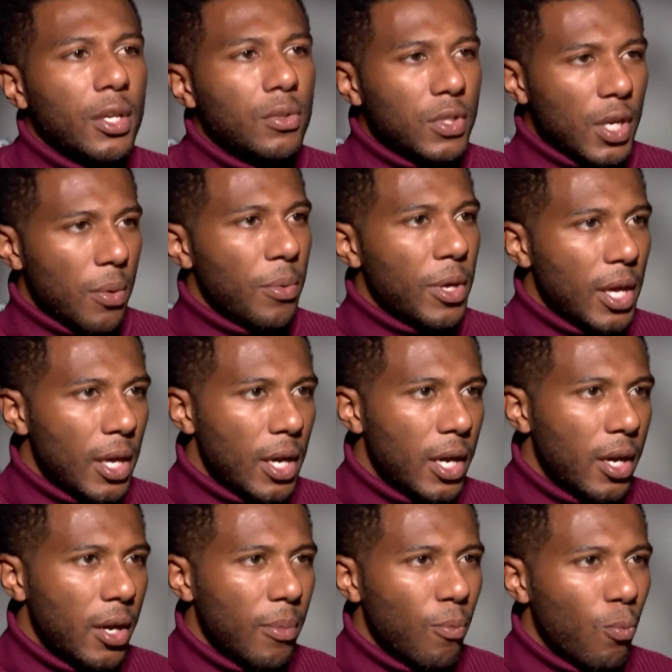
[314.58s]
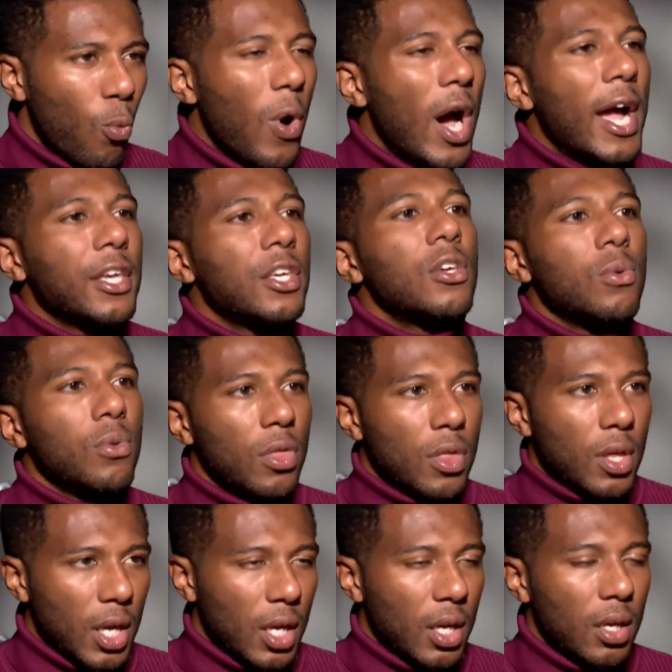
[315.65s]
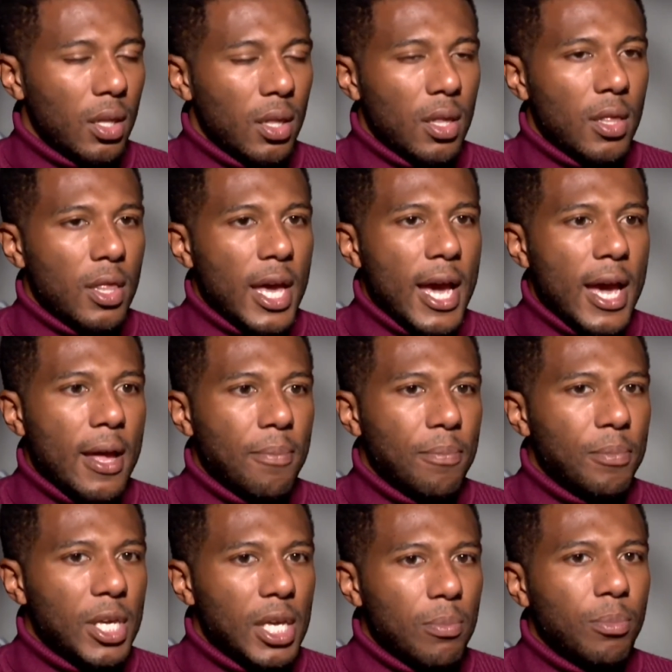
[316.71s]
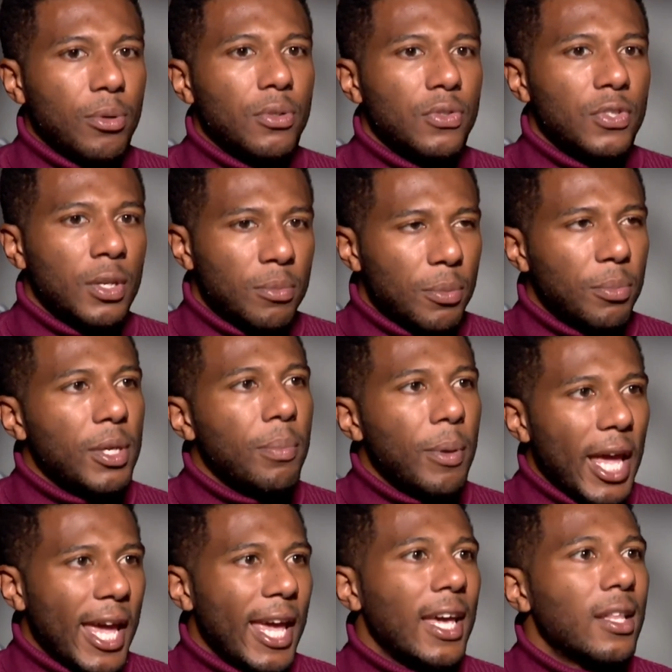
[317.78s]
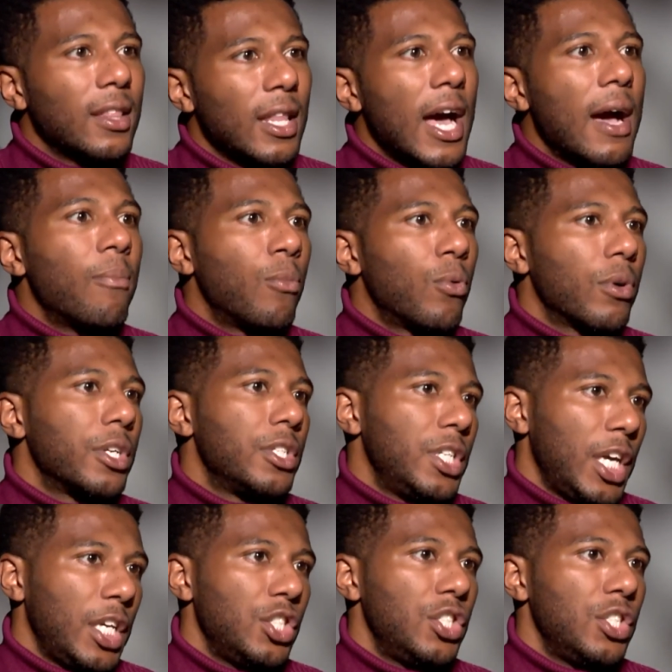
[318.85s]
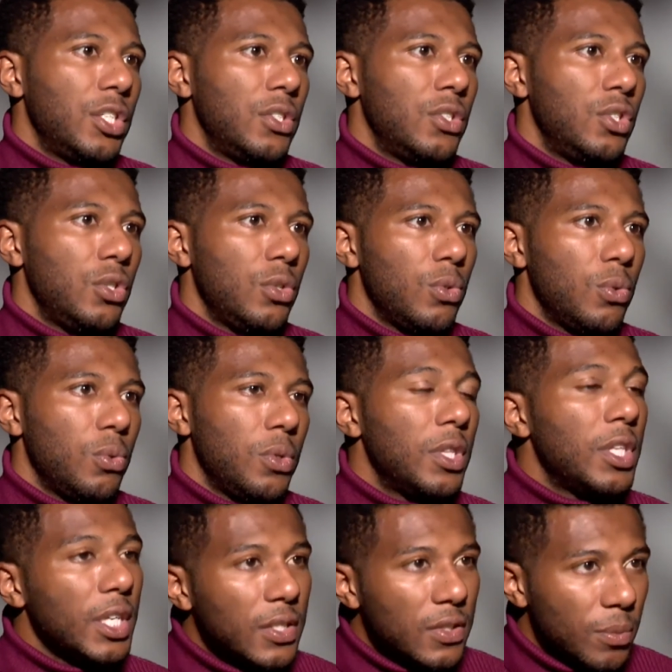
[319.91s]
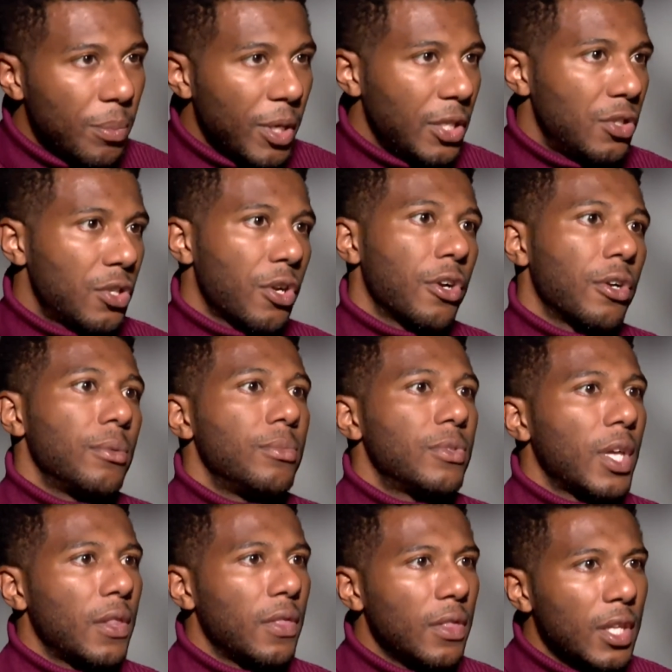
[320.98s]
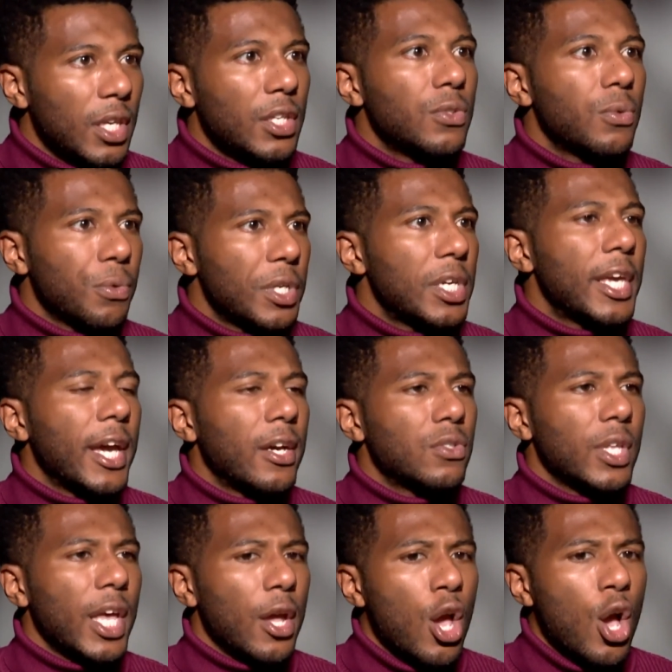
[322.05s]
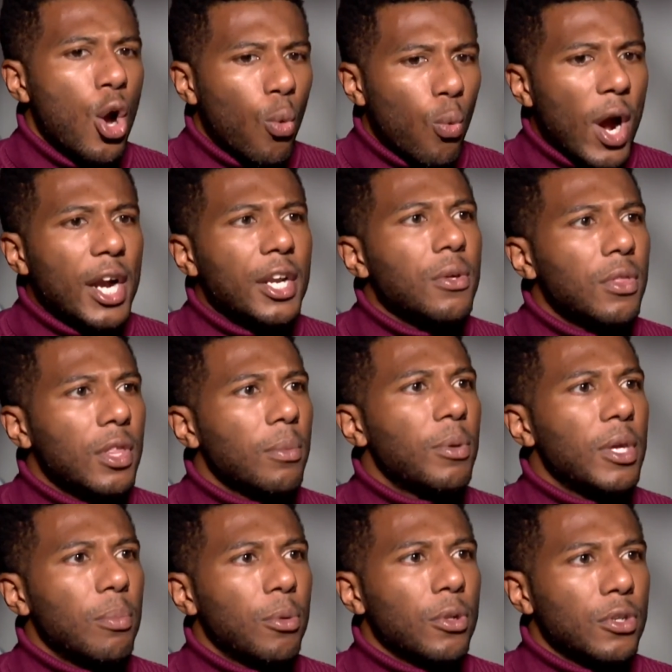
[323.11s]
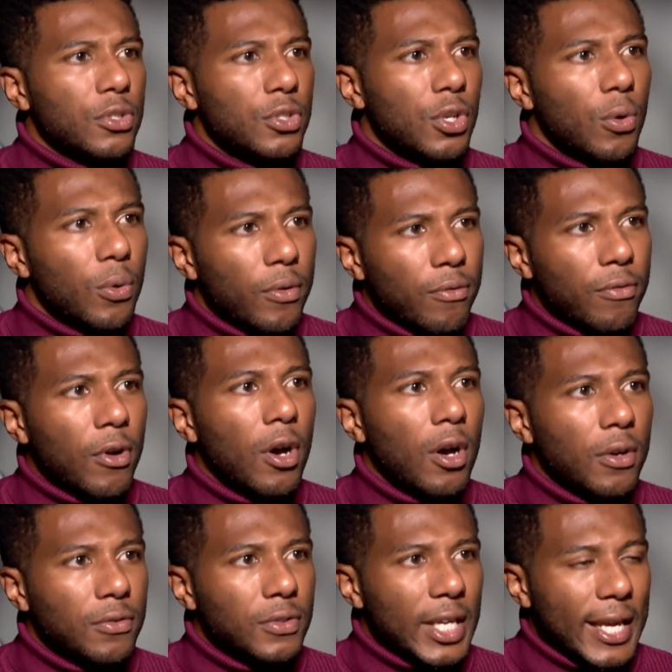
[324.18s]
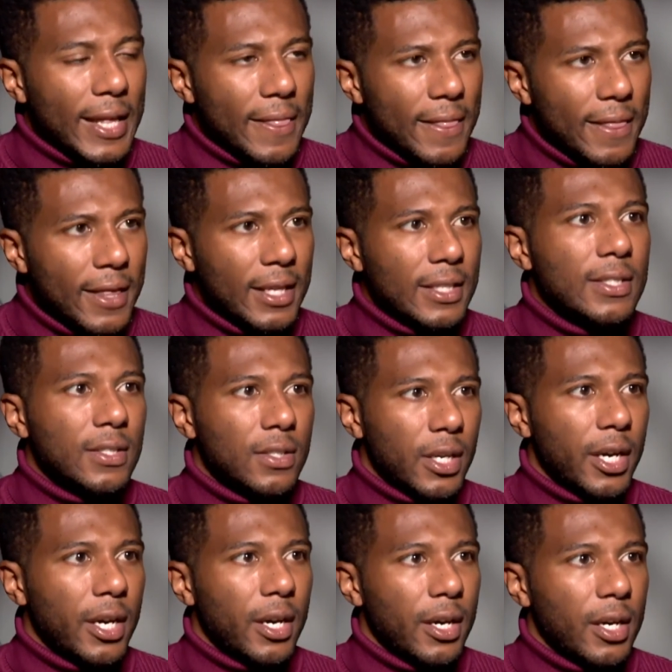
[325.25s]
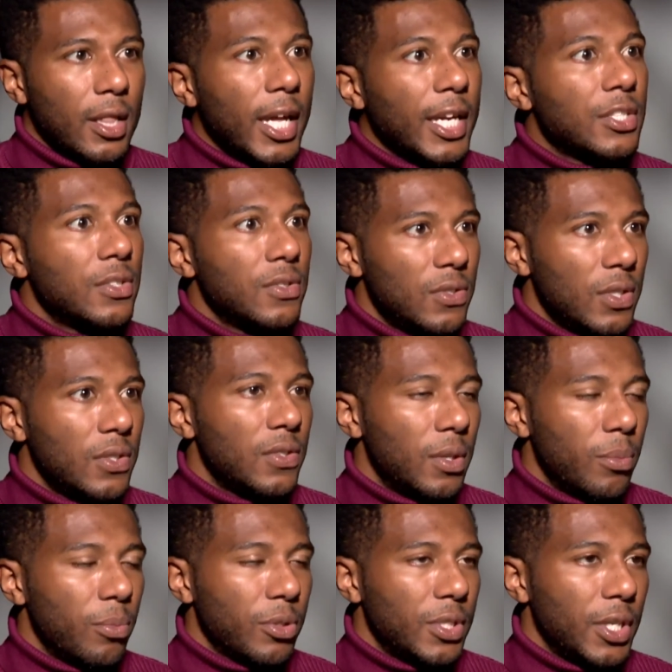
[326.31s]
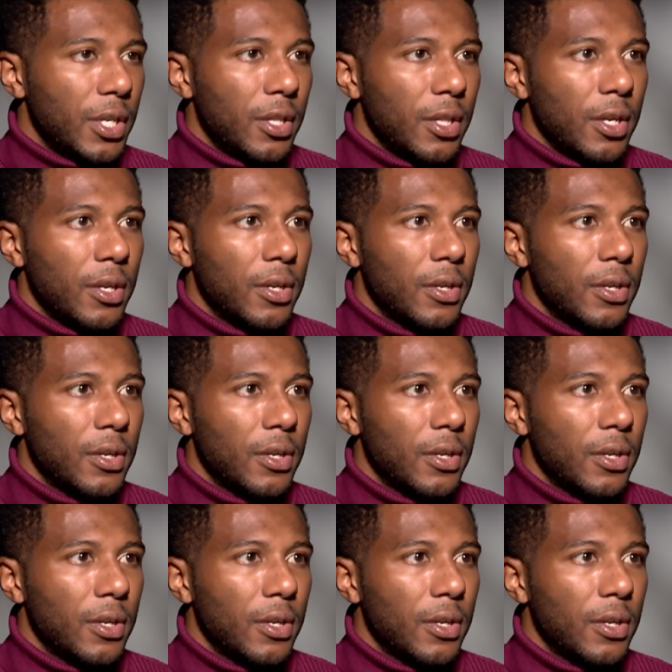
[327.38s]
you tell me why you think that people seem to be paying a lot more attention to these midterms and these recounts? Like, why do you think people are so involved in this election season in particular?